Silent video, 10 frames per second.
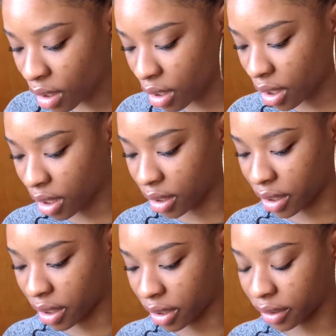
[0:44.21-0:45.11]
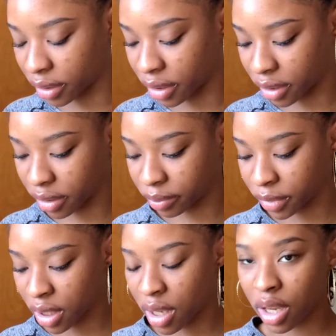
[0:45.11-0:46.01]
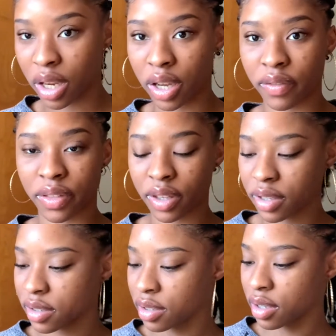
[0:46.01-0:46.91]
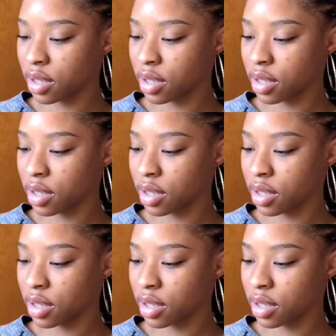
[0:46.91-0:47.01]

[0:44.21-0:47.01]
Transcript: And then I have this